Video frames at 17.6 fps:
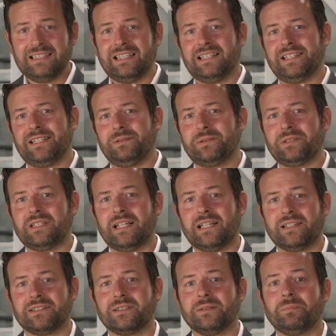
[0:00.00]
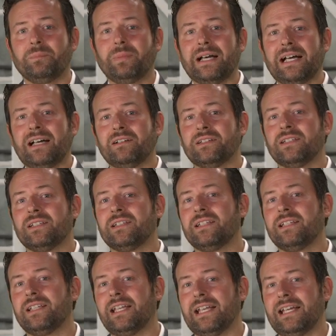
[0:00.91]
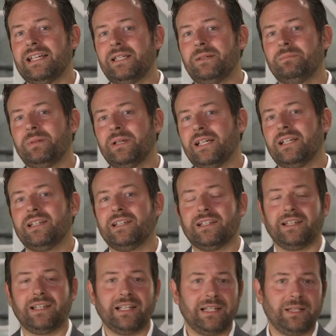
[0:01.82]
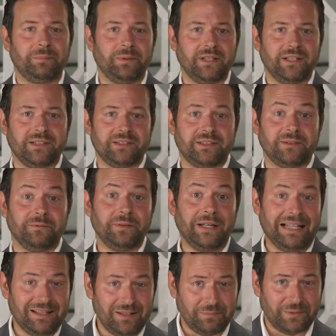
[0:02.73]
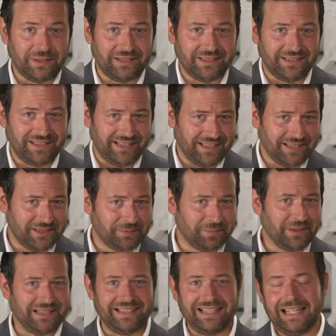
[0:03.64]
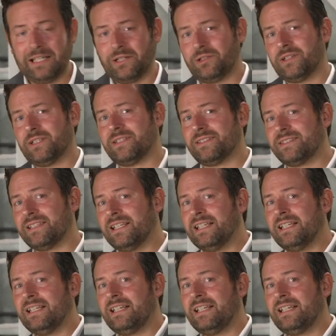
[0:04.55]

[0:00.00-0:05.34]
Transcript: and he was asked about Kenny Pickett and Kenny Pickett's development and the expectations.